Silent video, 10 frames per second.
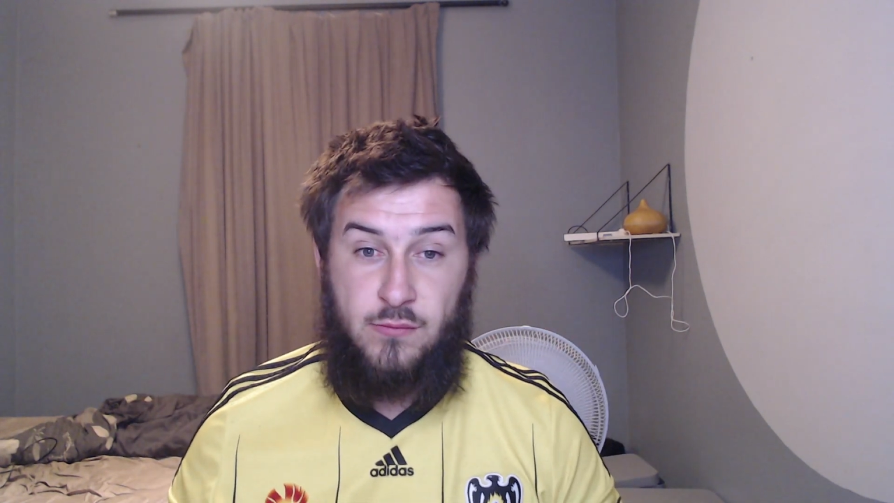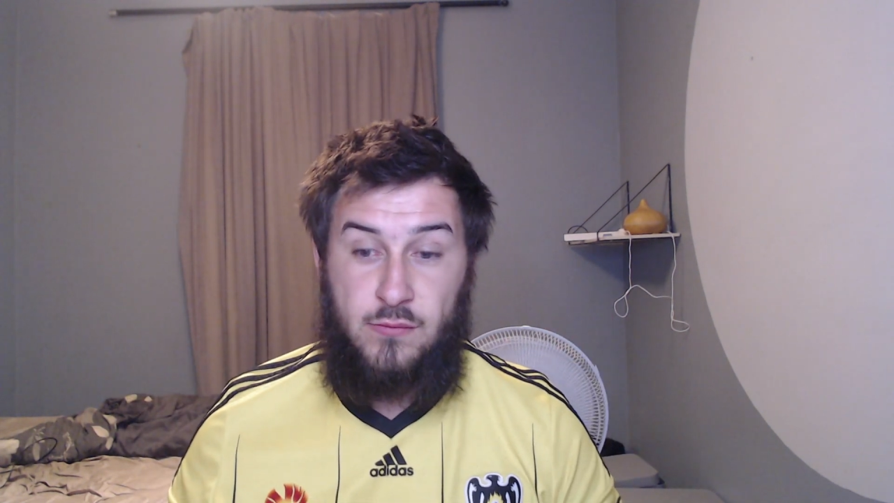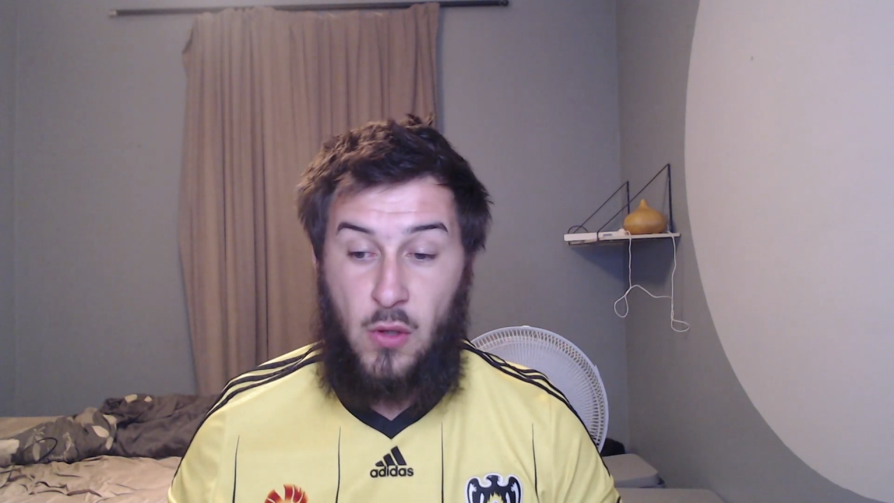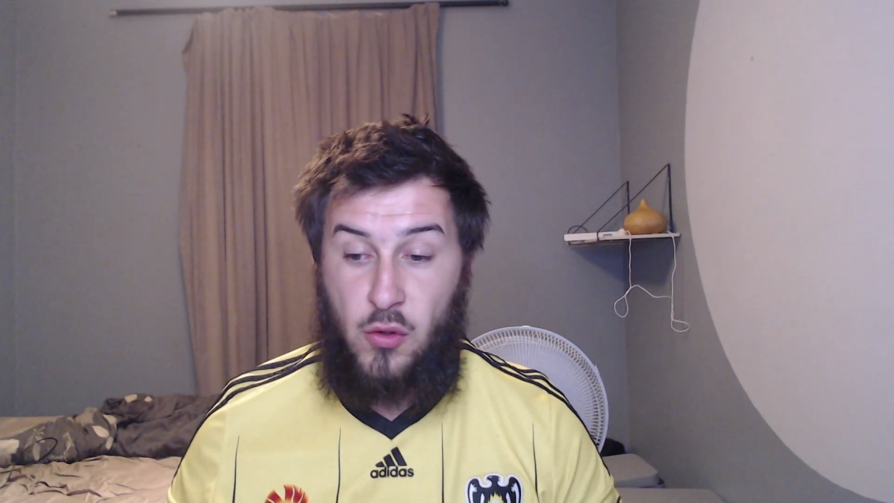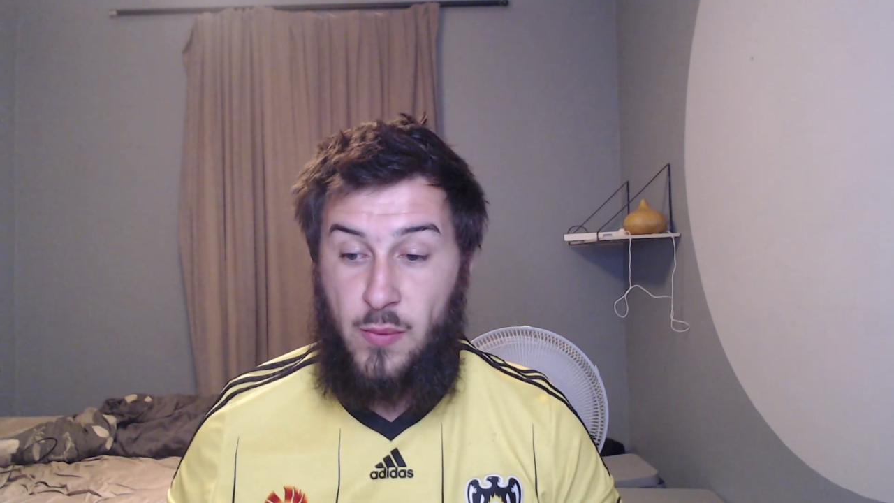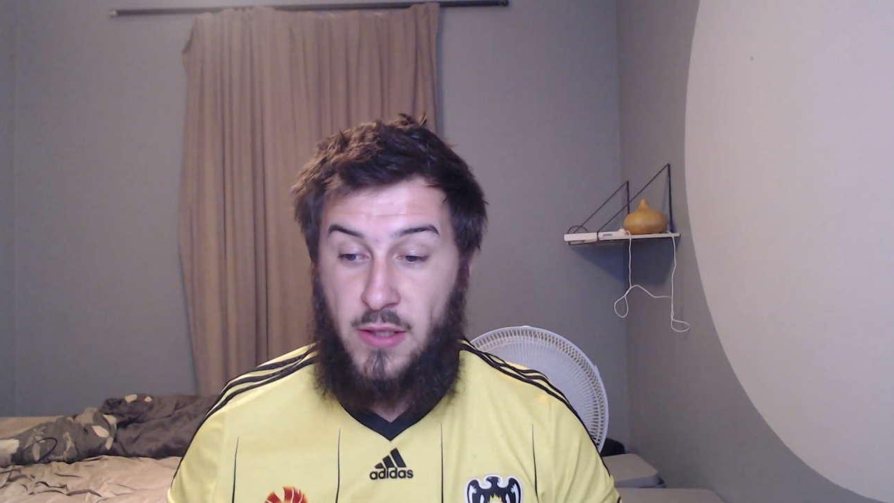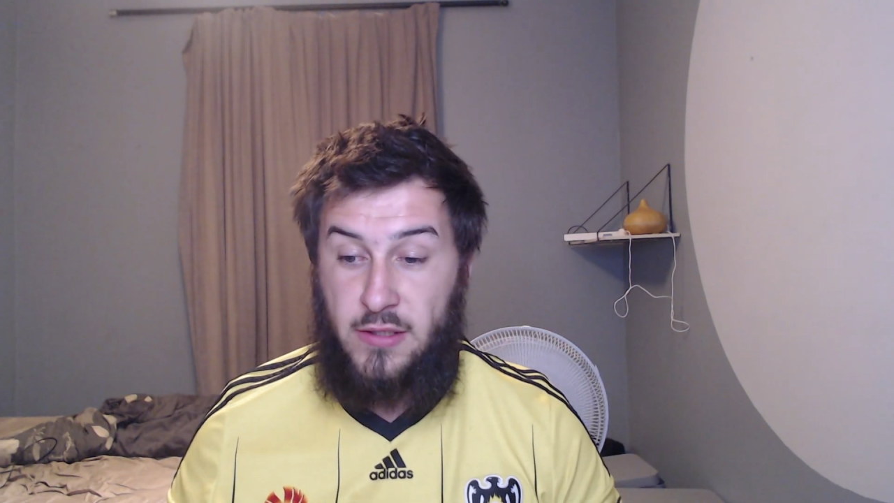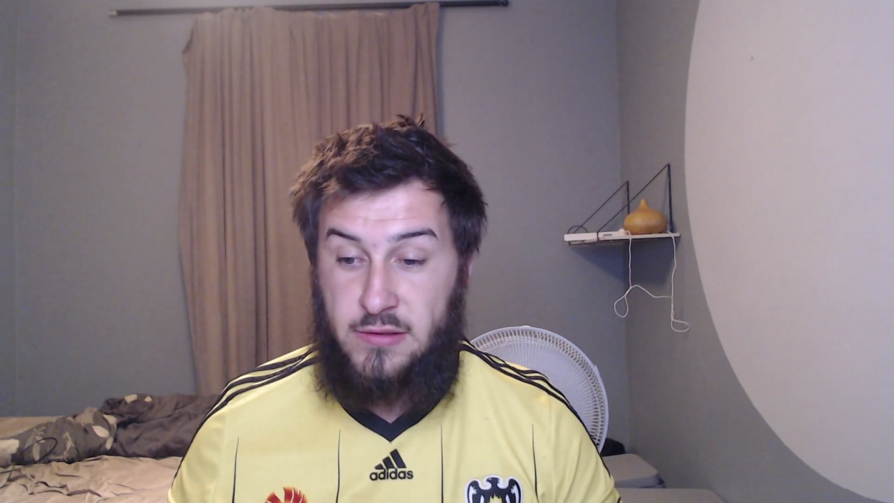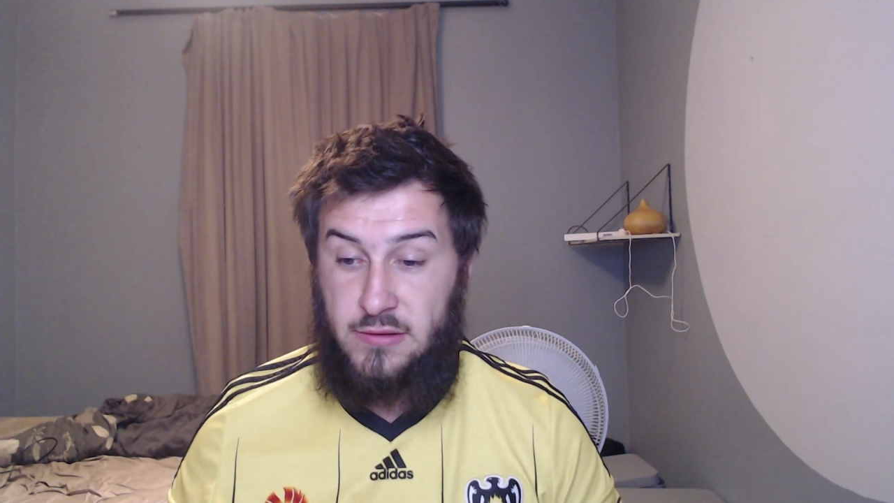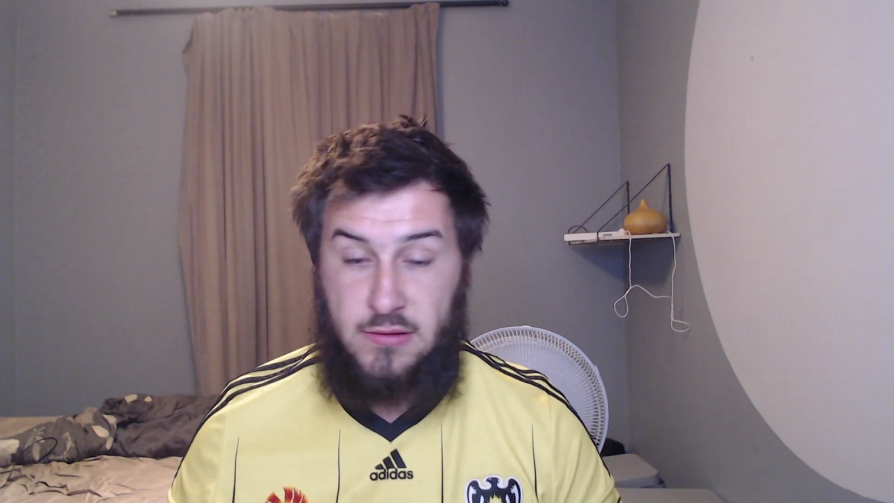
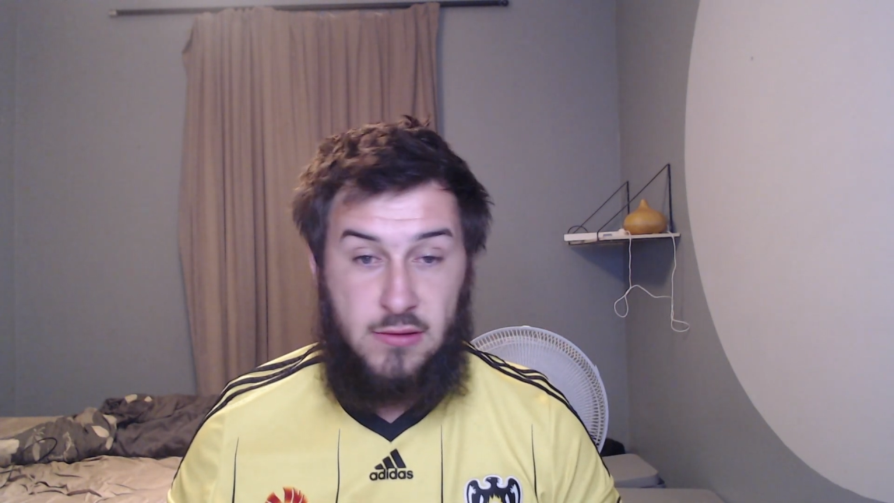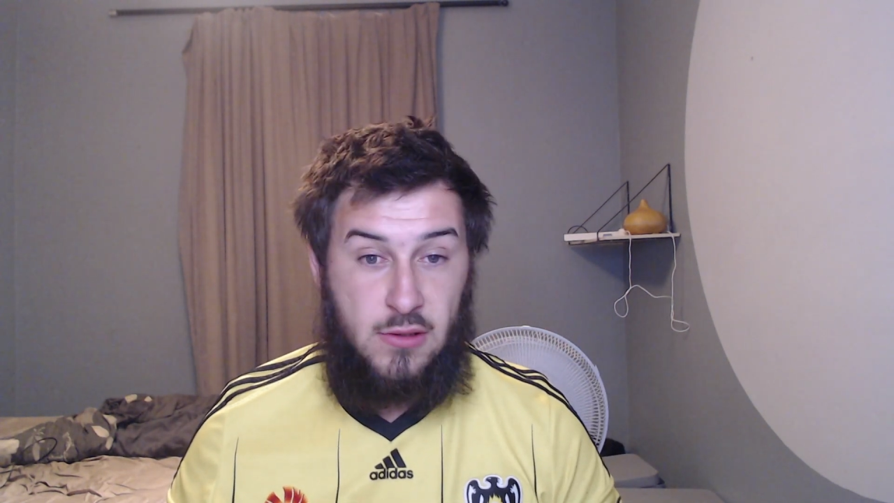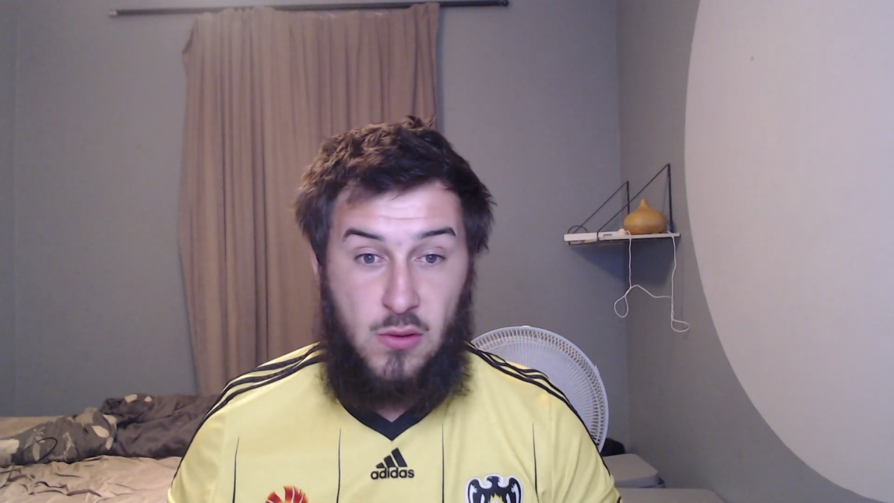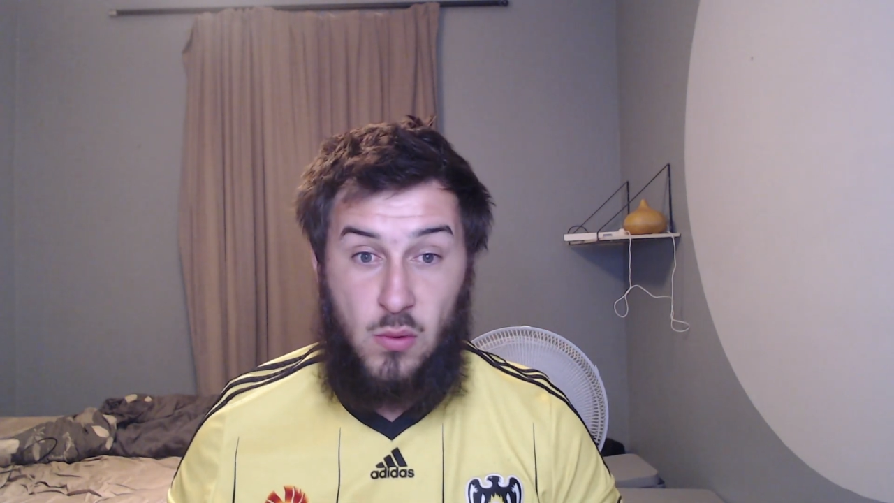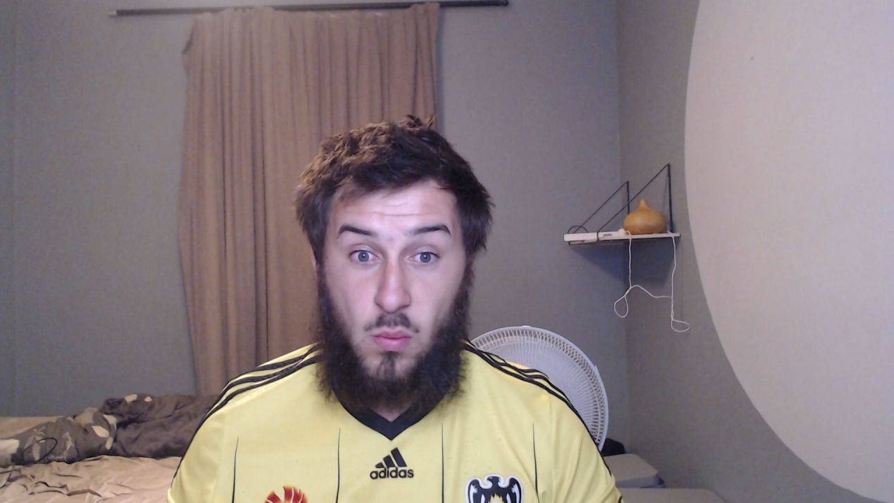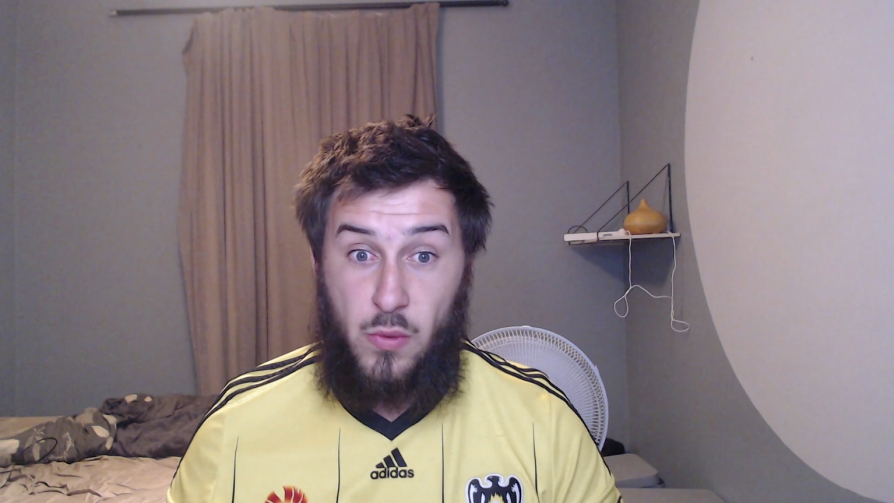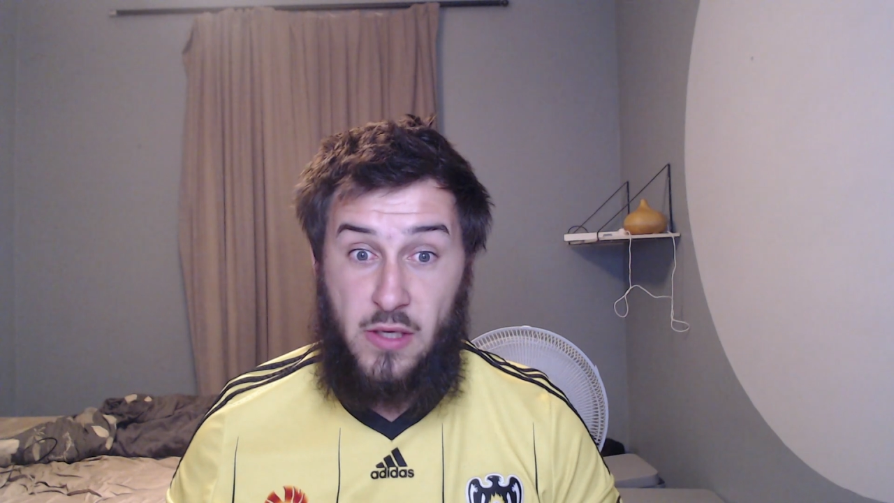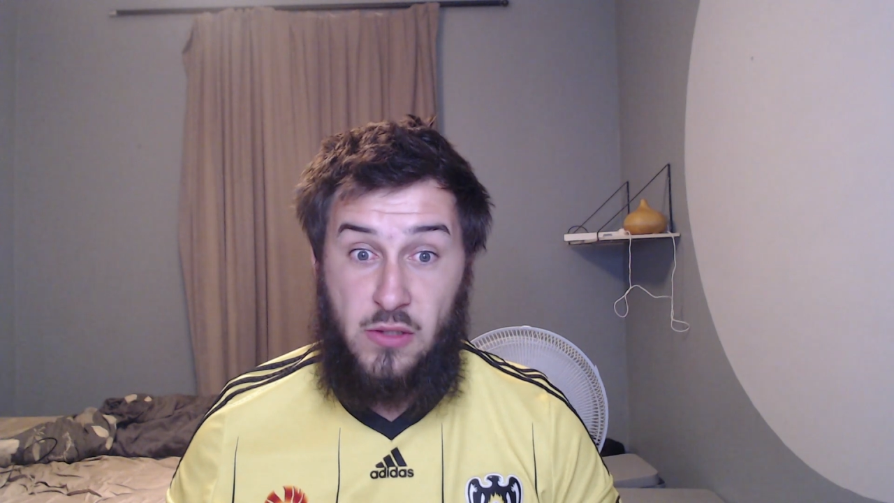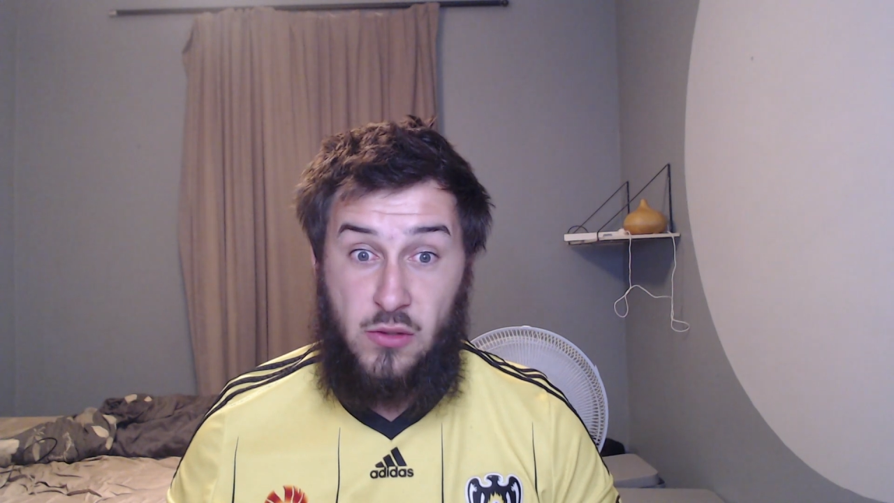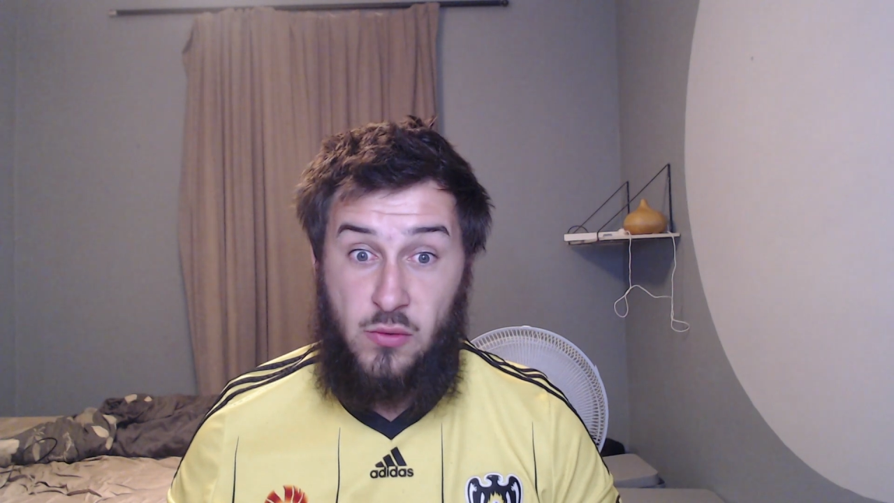occupation, where
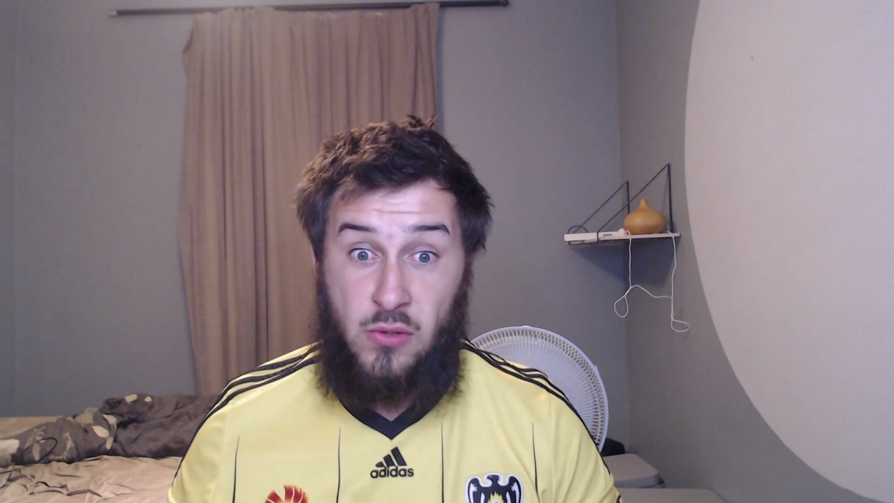you